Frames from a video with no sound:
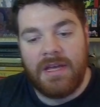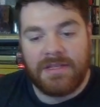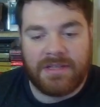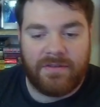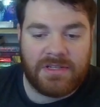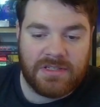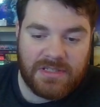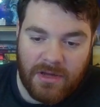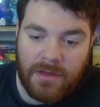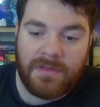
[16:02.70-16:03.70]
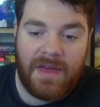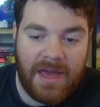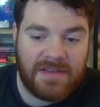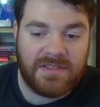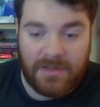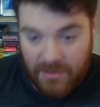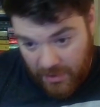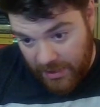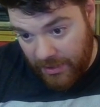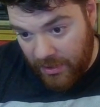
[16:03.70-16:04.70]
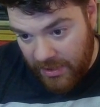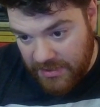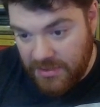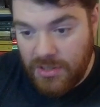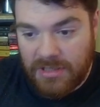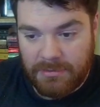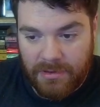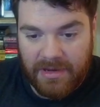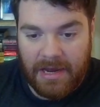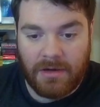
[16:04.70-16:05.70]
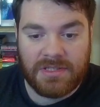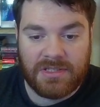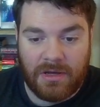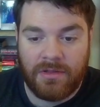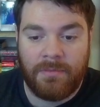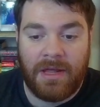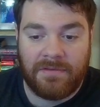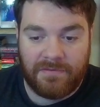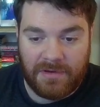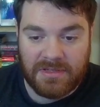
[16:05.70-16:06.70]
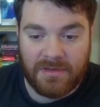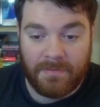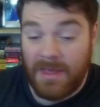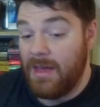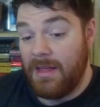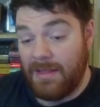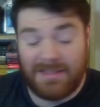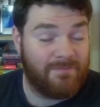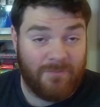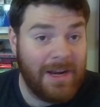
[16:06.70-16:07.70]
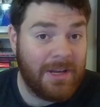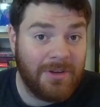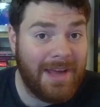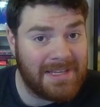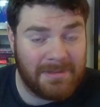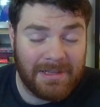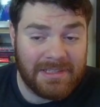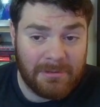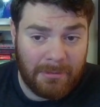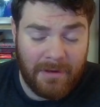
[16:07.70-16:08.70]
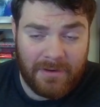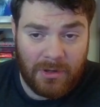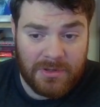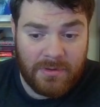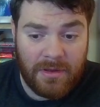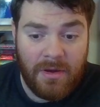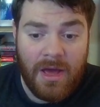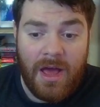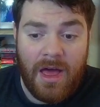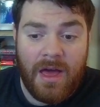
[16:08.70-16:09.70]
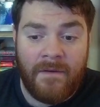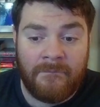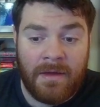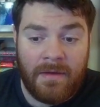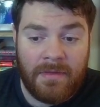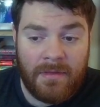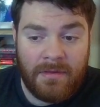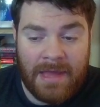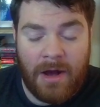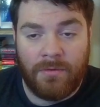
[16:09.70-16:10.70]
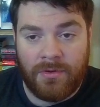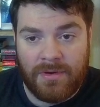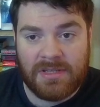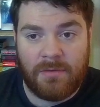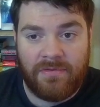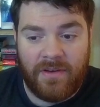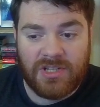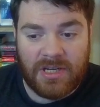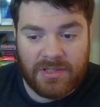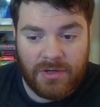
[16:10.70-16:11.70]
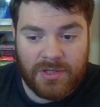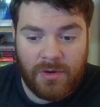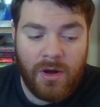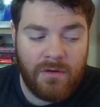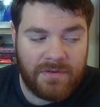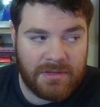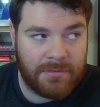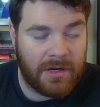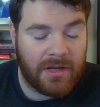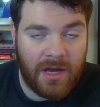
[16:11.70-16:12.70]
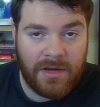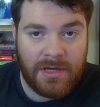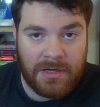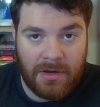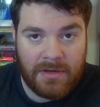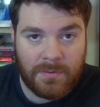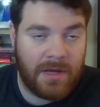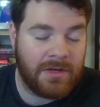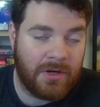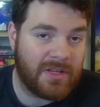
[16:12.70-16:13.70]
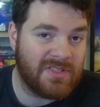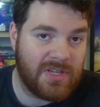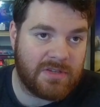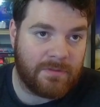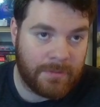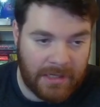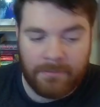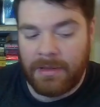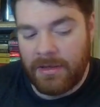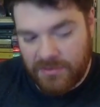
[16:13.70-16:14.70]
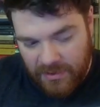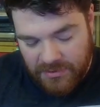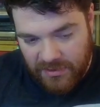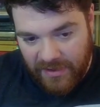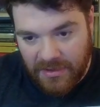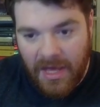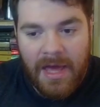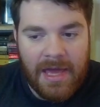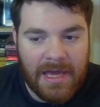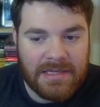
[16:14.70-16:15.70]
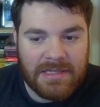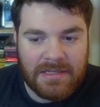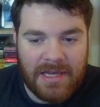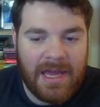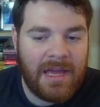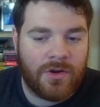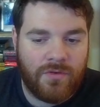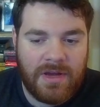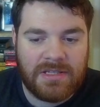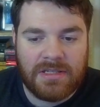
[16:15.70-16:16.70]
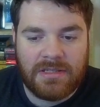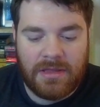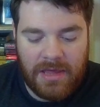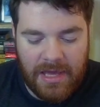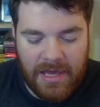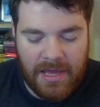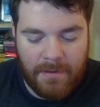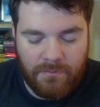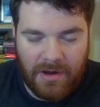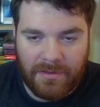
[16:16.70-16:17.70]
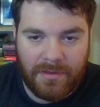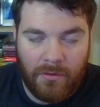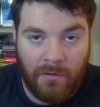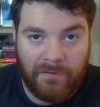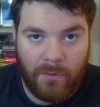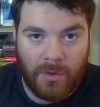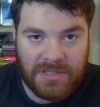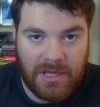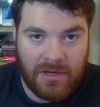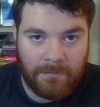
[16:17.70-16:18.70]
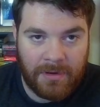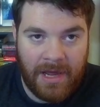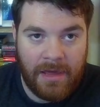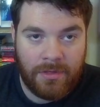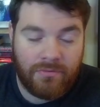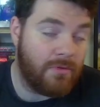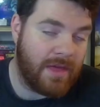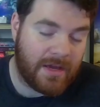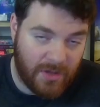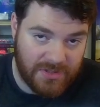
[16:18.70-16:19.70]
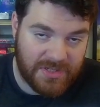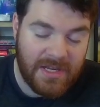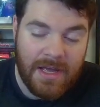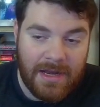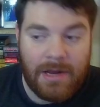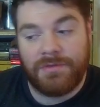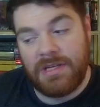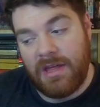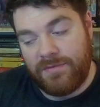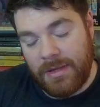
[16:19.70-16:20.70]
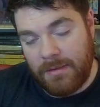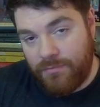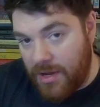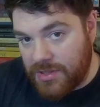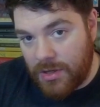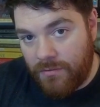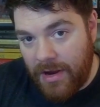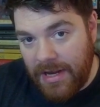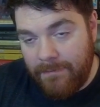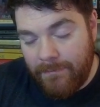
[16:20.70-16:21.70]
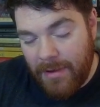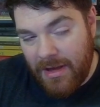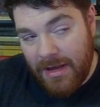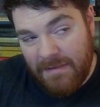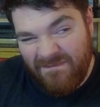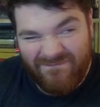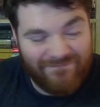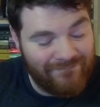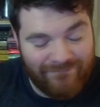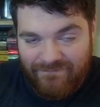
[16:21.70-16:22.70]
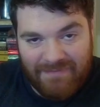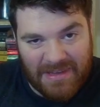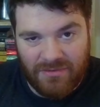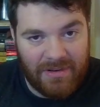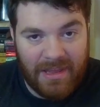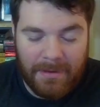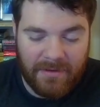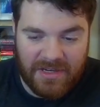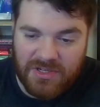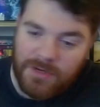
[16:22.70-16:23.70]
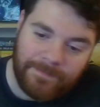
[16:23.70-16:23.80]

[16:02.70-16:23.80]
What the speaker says: Salvation Scythe, S, and Ice. Choose up to 3 characters, dull them, and freeze them. That's a really good S ability, to be perfectly honest with you. Now, the reason I prefer Shantoto over something like Onion Knight, where Onion Knight can search from the deck and play it straight onto the field, is thus it increases the breadth of forwards that you can play through their cost. Now, obviously, they have to be in the break zone already, but that's not really that big of an issue.